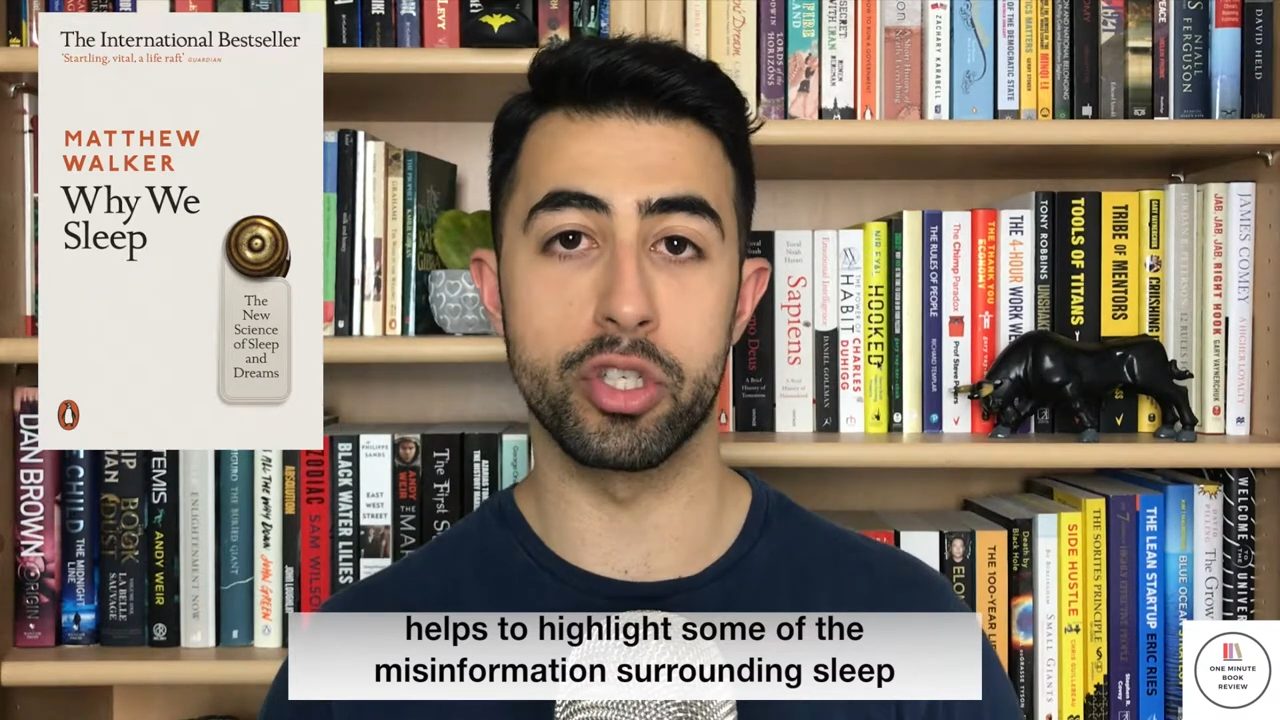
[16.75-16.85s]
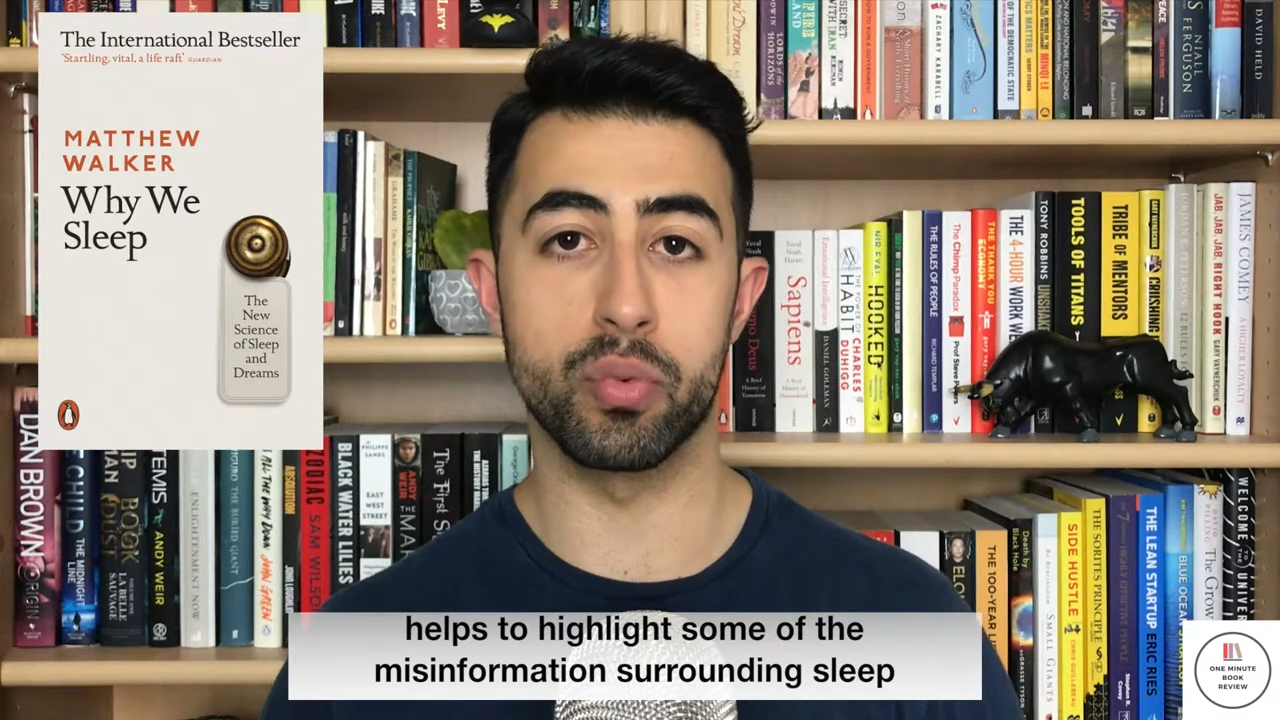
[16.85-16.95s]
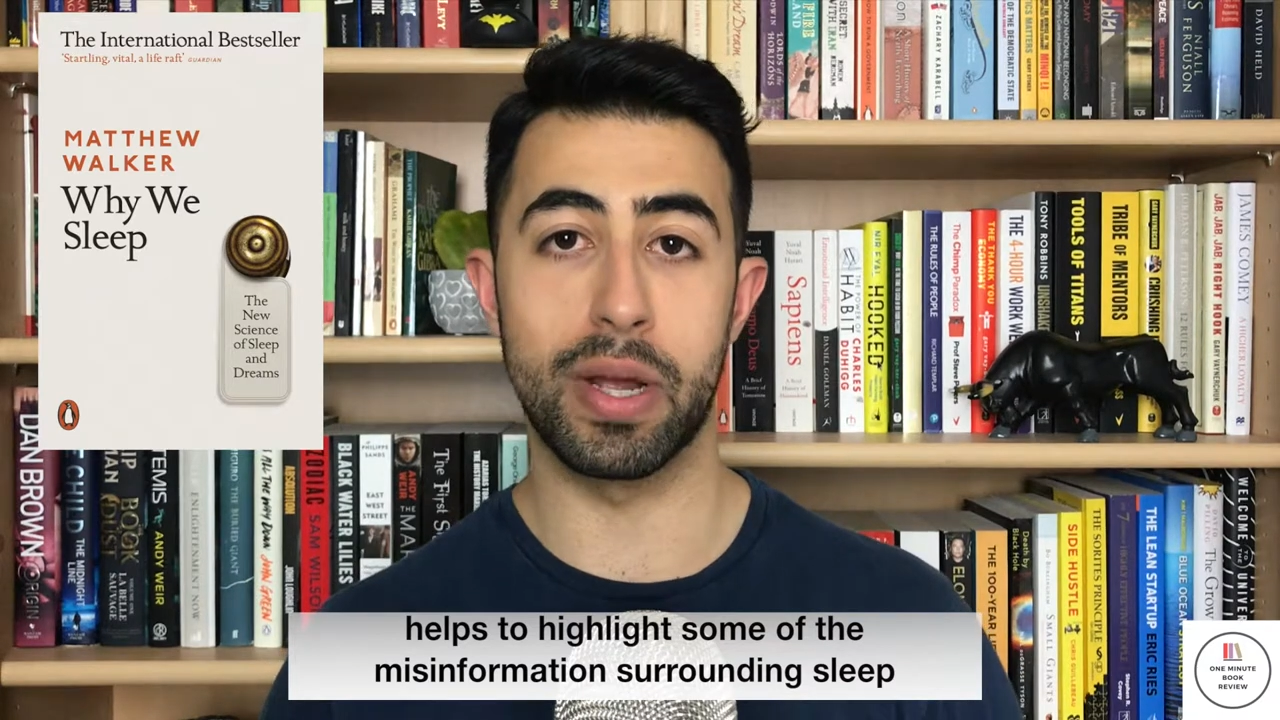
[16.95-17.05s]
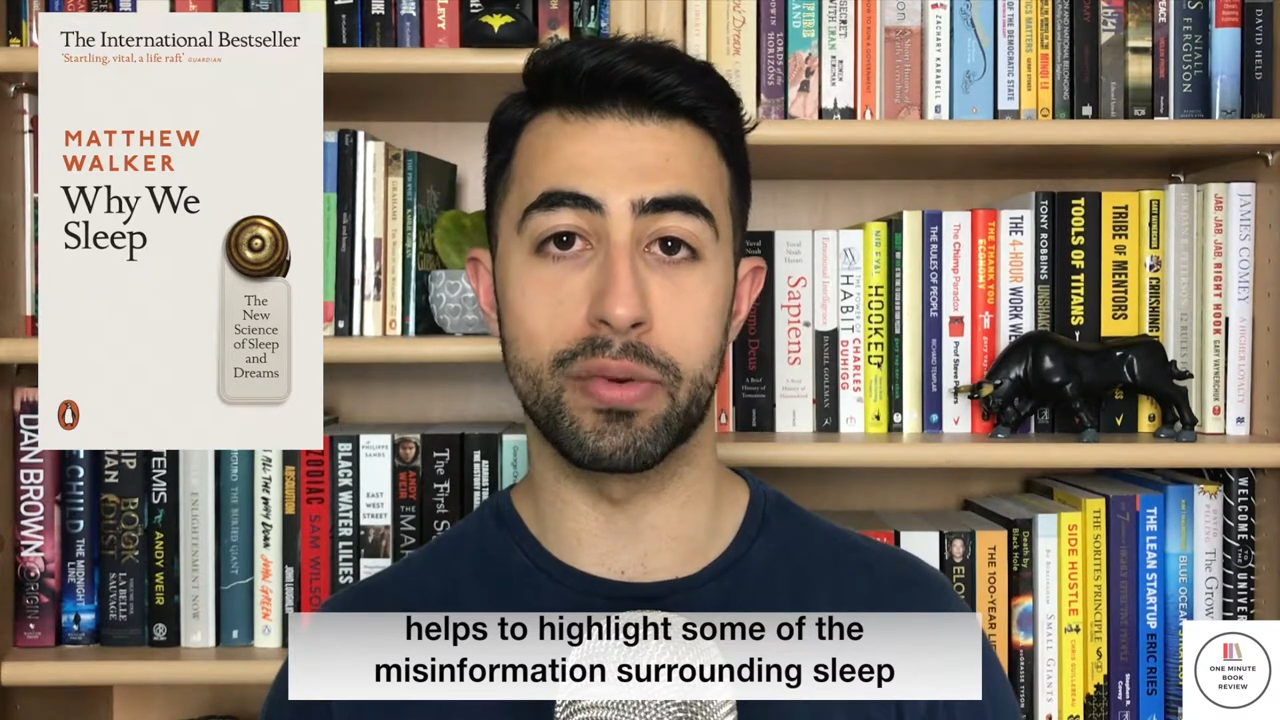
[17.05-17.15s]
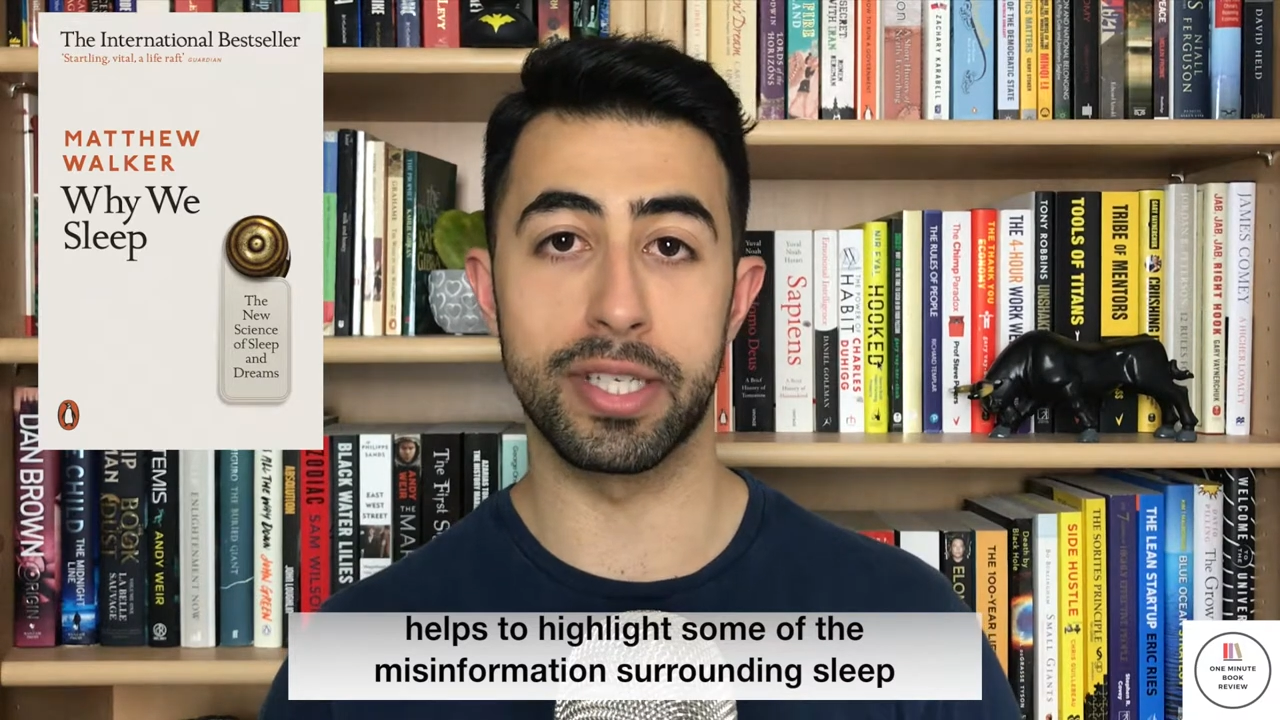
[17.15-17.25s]

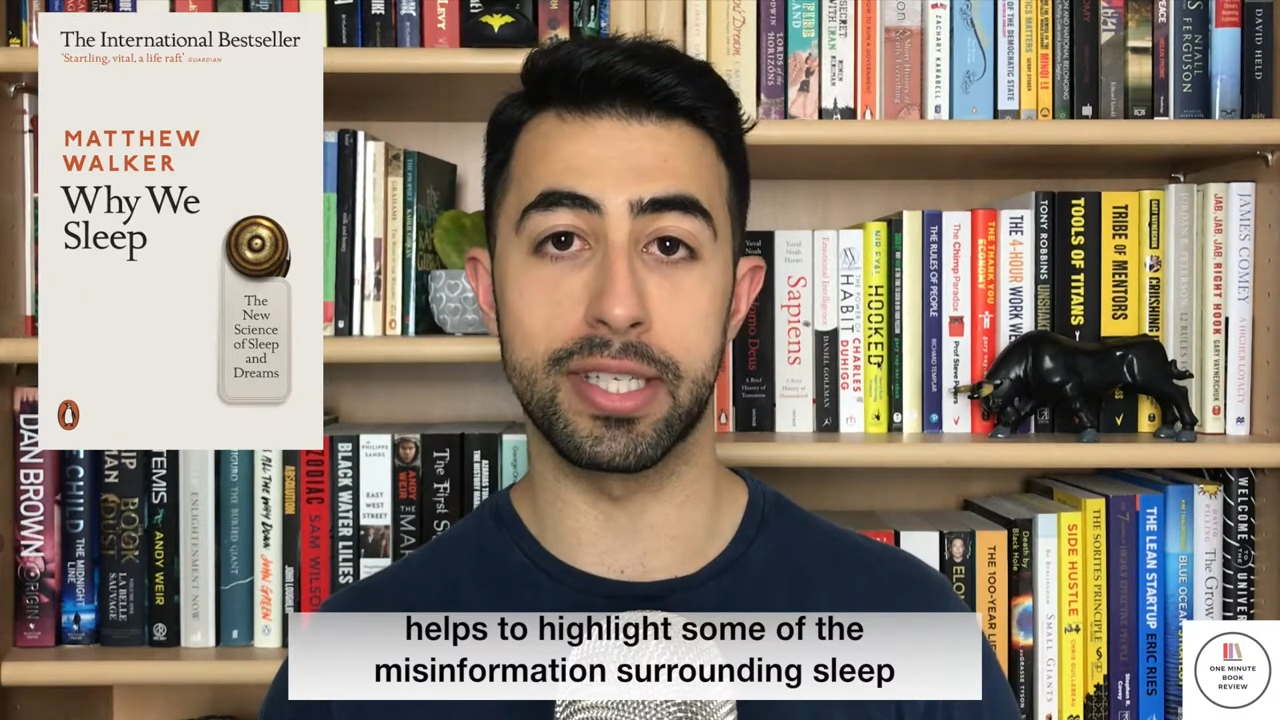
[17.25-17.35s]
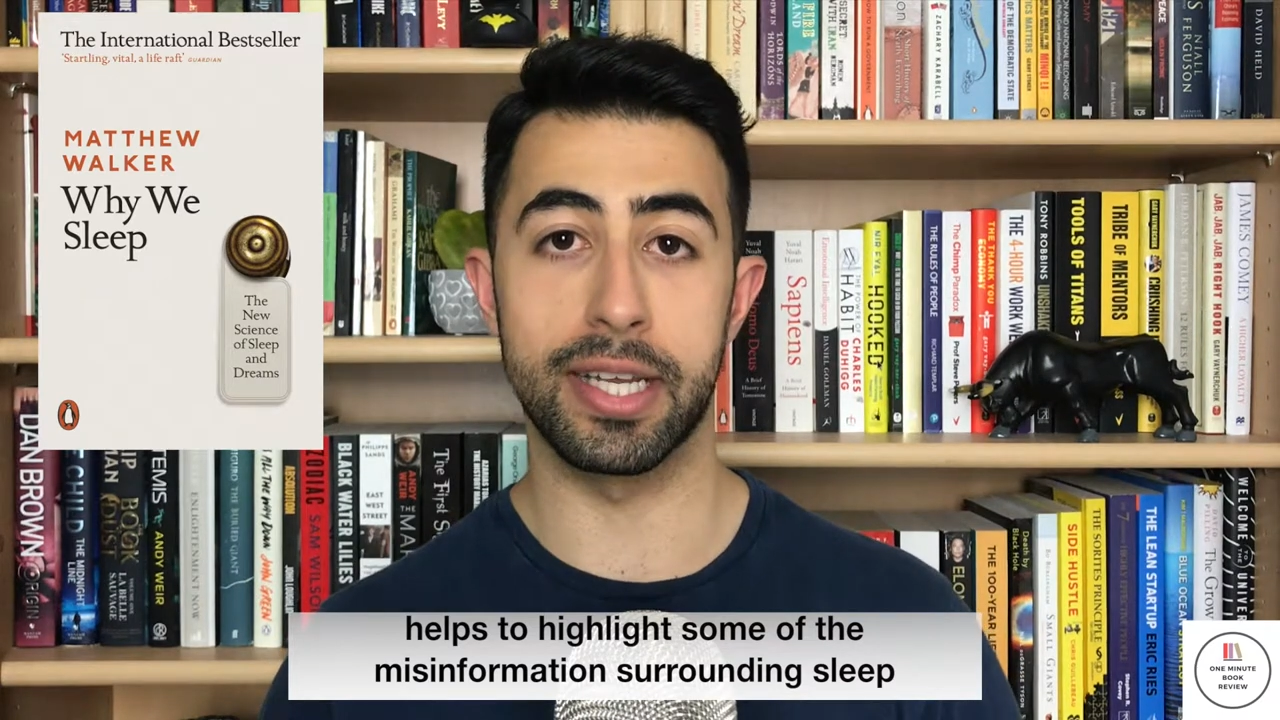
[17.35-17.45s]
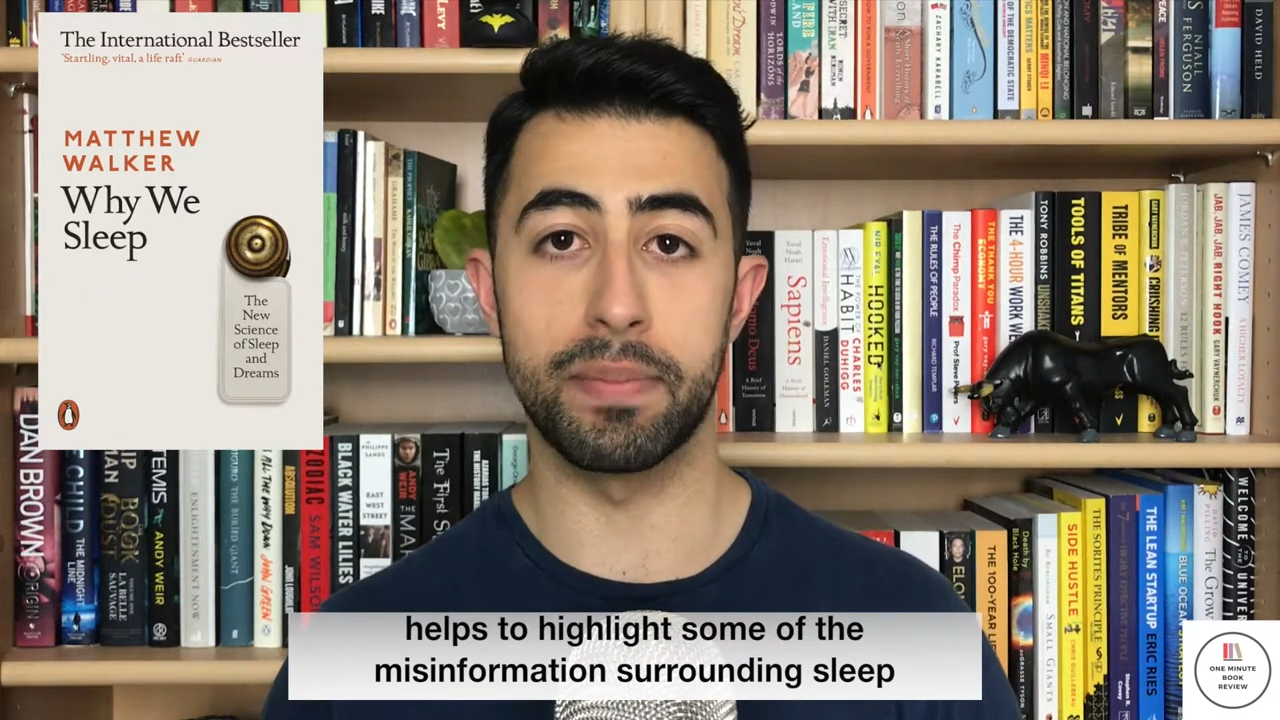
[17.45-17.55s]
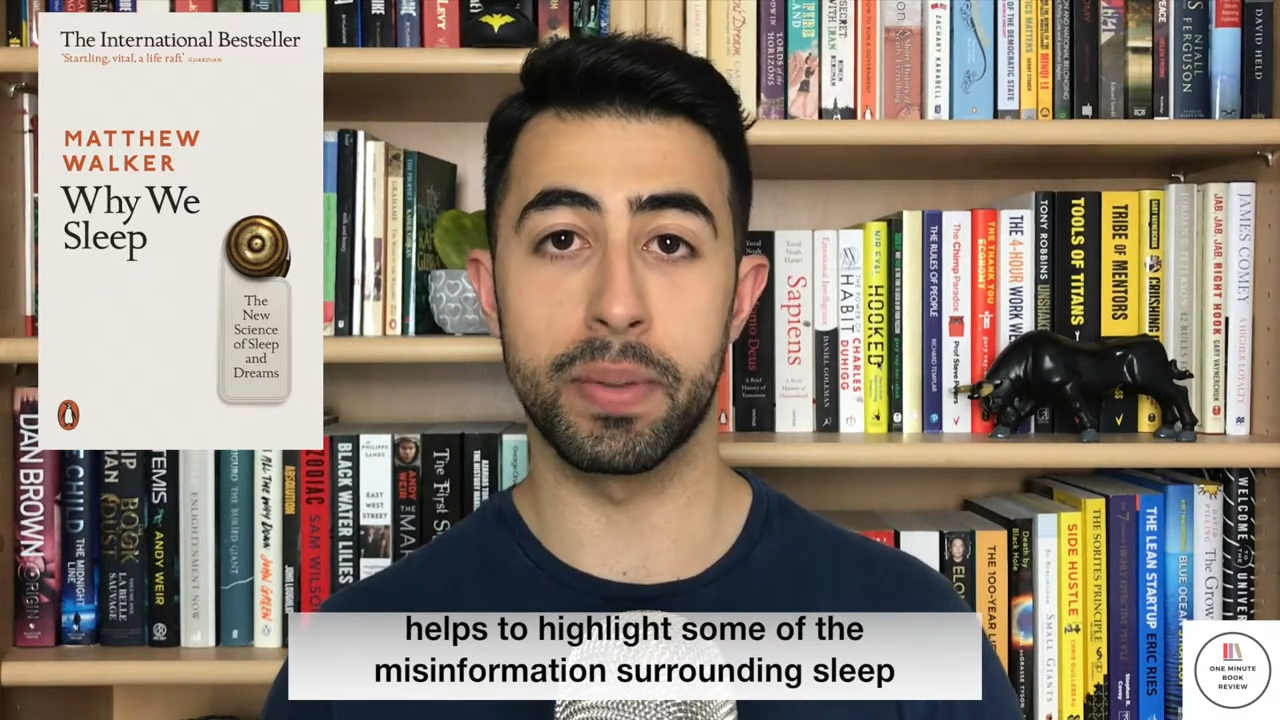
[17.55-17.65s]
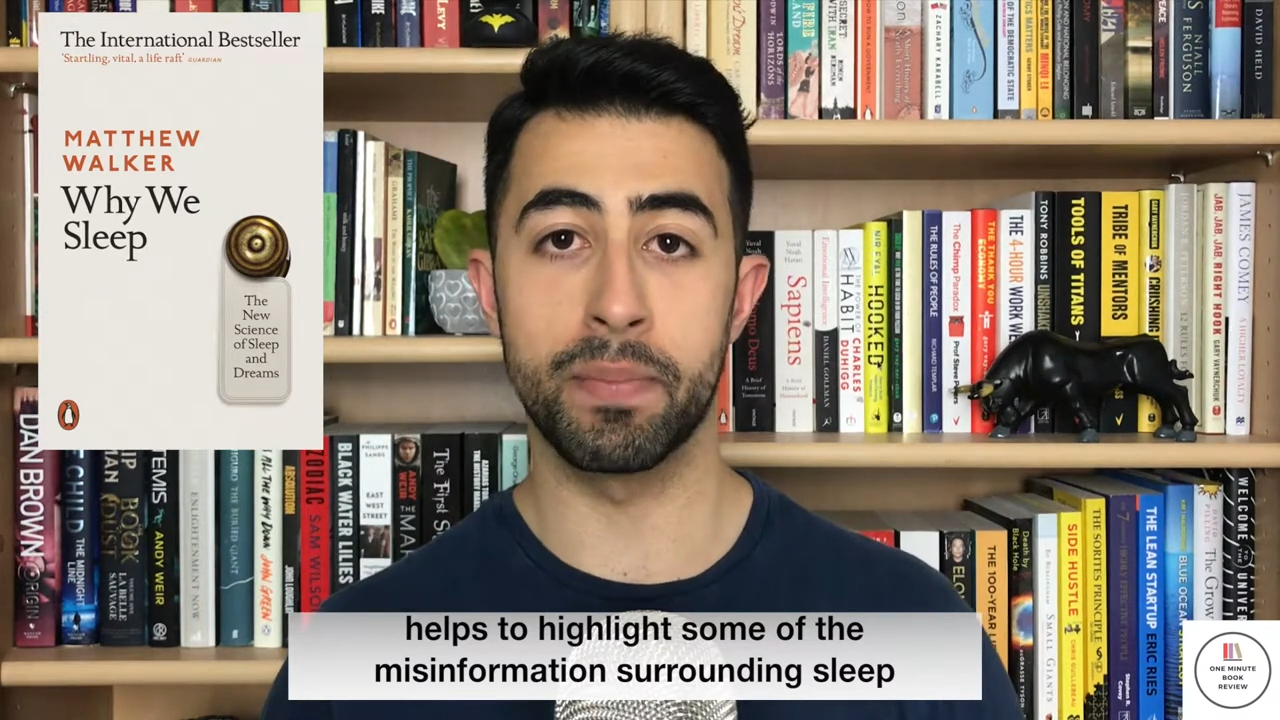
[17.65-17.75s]
surrounding
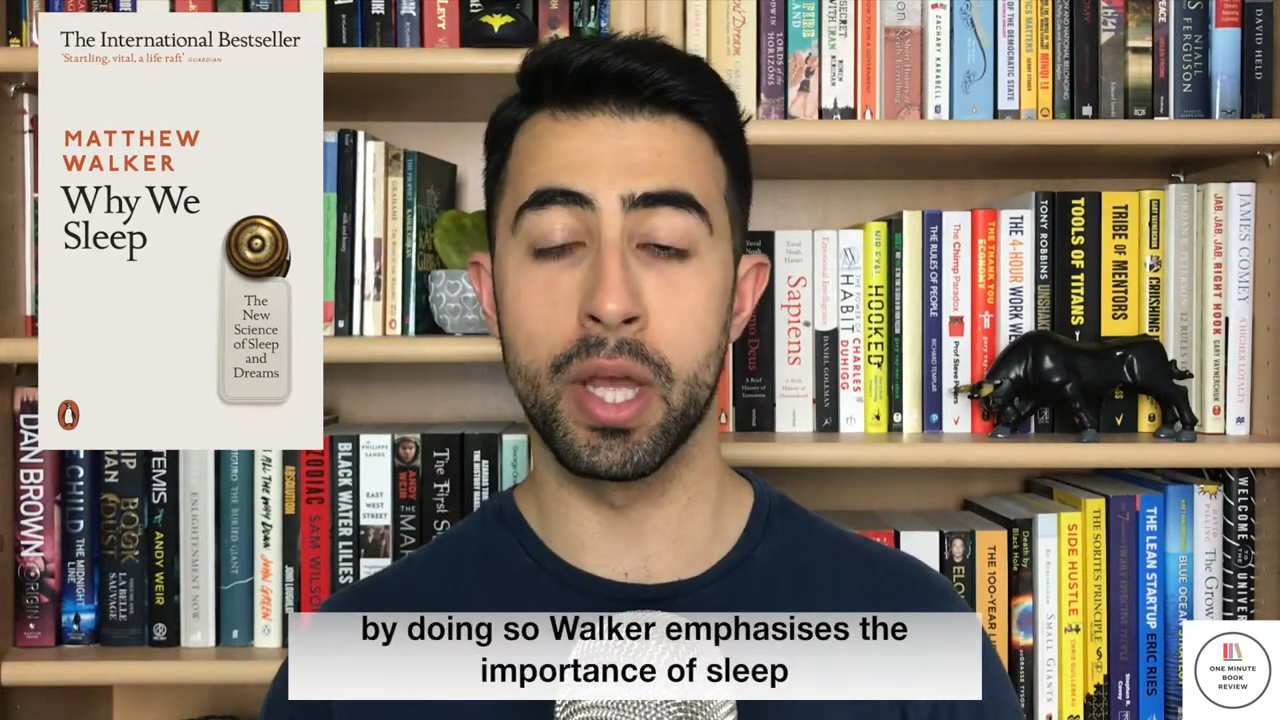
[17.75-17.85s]
sleep.